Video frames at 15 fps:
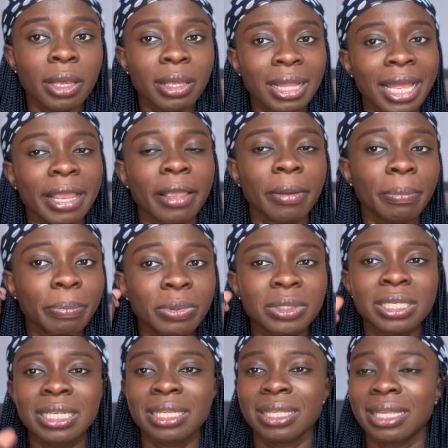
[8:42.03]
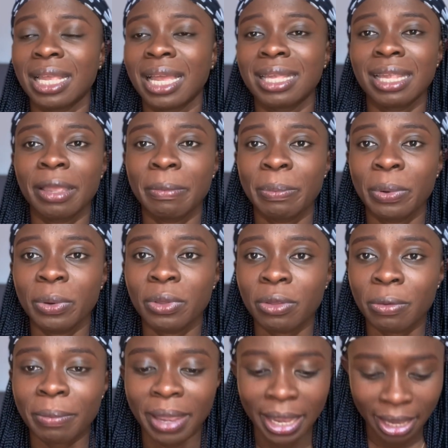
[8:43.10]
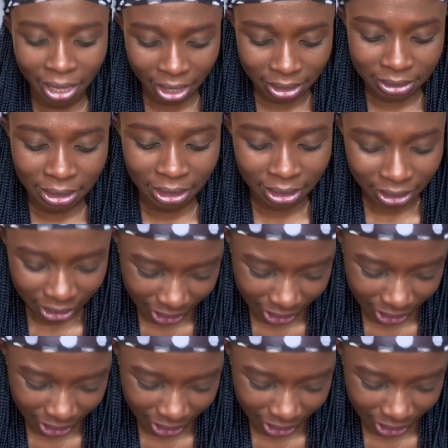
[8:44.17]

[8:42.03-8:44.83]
like putting an airpod on my ears and